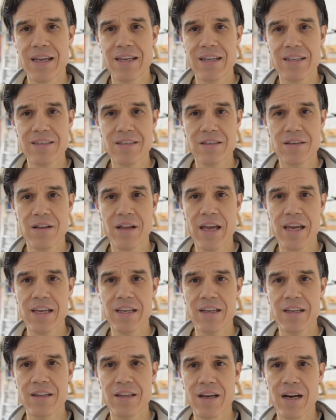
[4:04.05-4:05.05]
and it's still
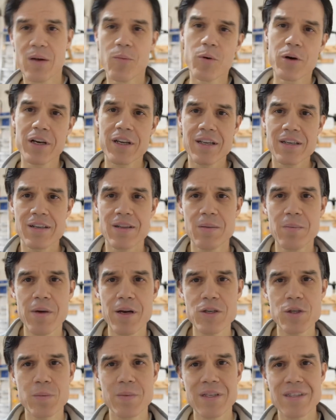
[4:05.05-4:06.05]
hanging in there. We're going to get to the
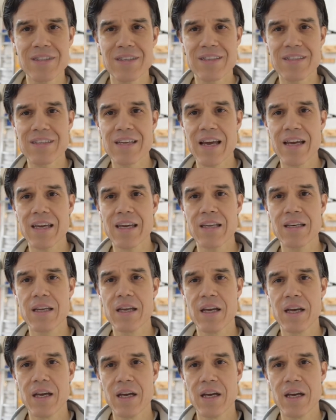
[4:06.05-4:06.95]
measurements in a second.